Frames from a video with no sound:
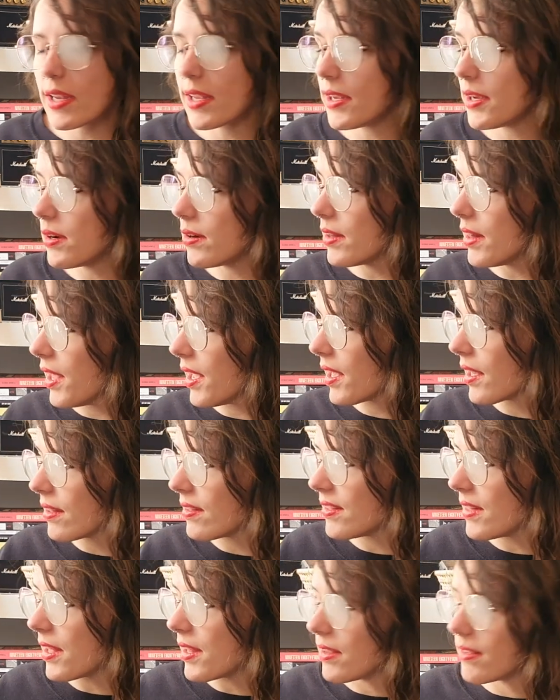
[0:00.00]
Here, like I
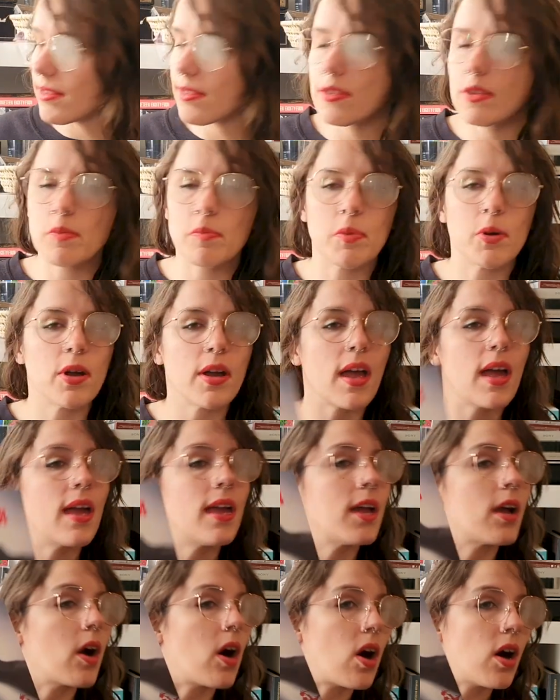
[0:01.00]
said, is the book
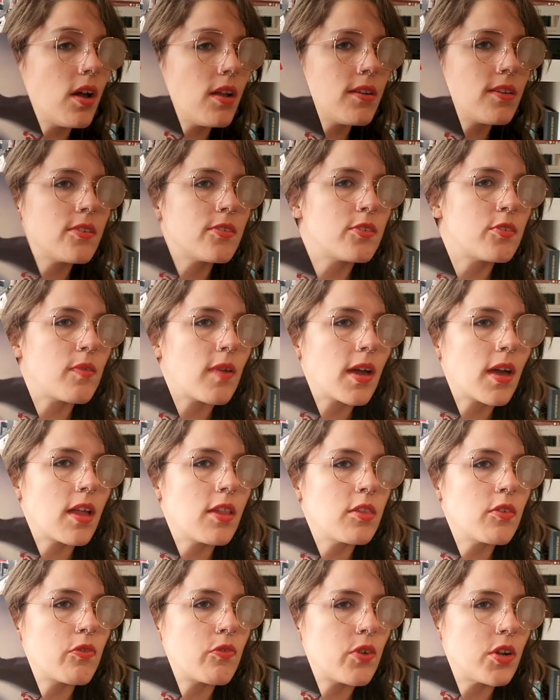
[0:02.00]
I got. So I
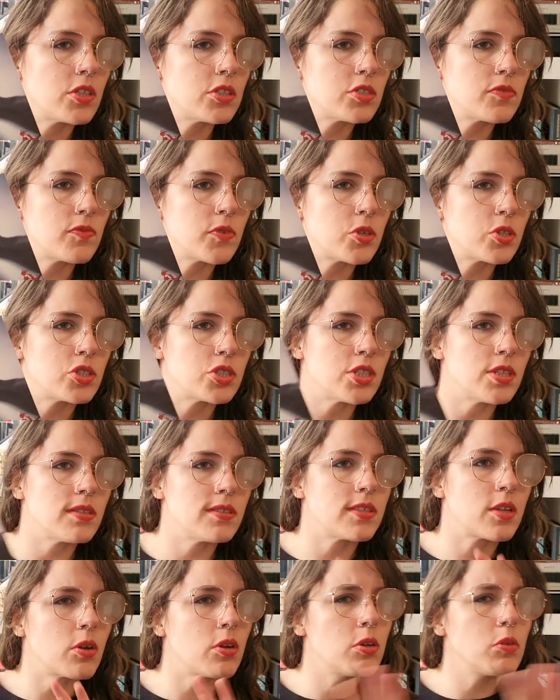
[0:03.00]
got the French
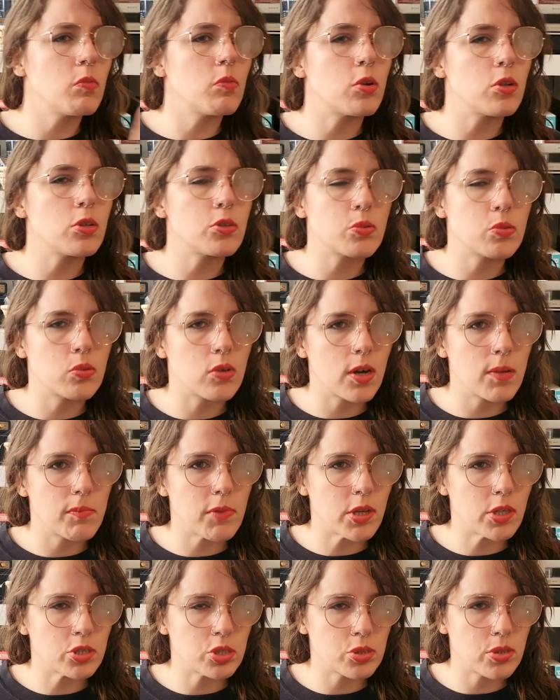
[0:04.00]
version. They're on a world tour. I'm
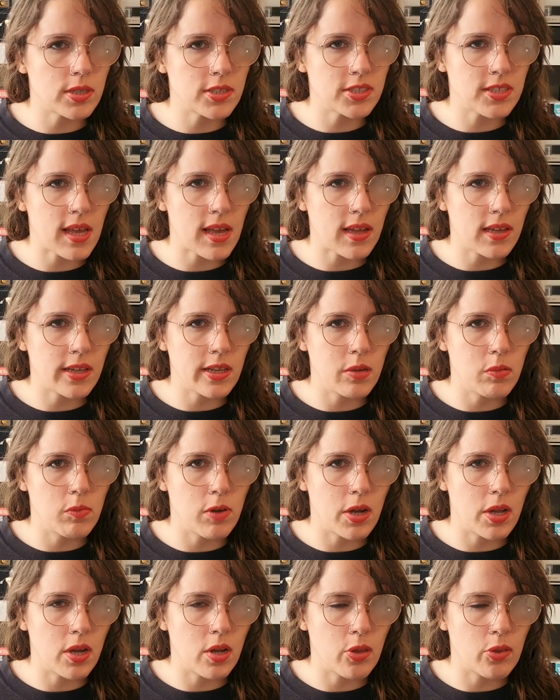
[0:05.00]
not sure exactly
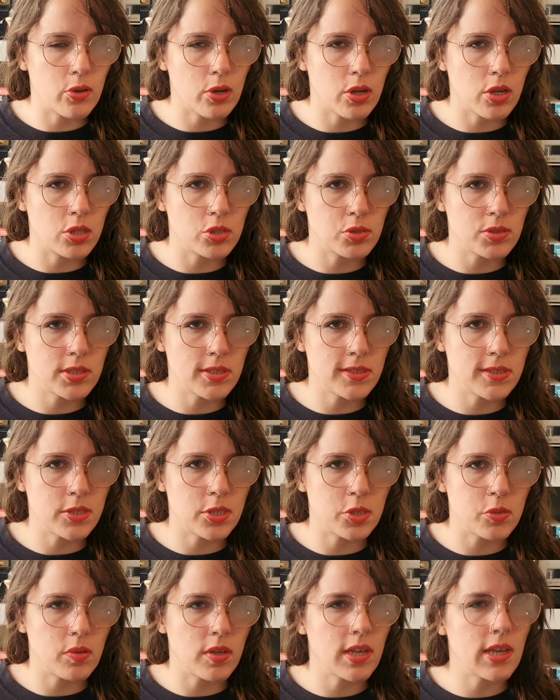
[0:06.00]
what other countries they're
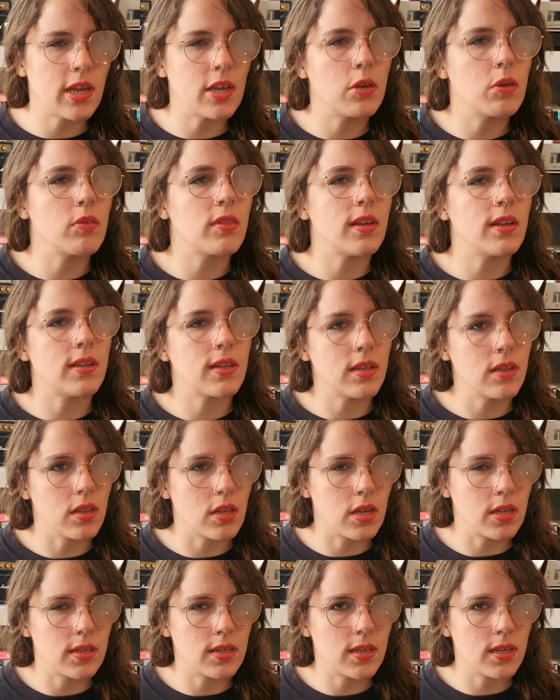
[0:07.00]
doing. I know they did
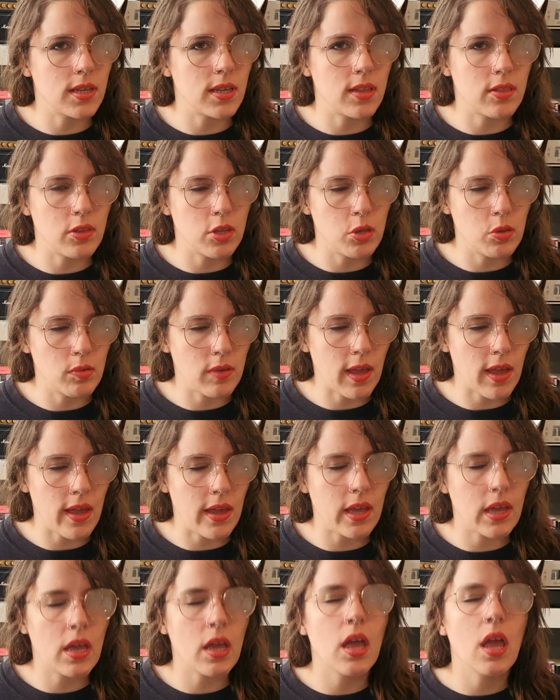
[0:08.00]
London and the
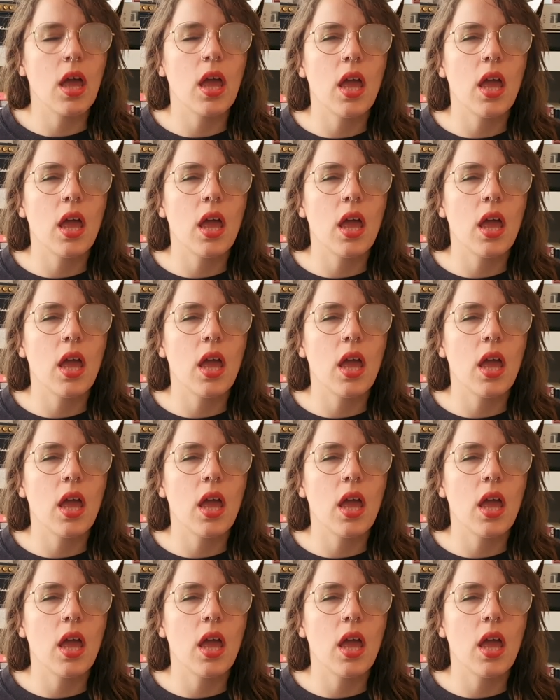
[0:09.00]
UK.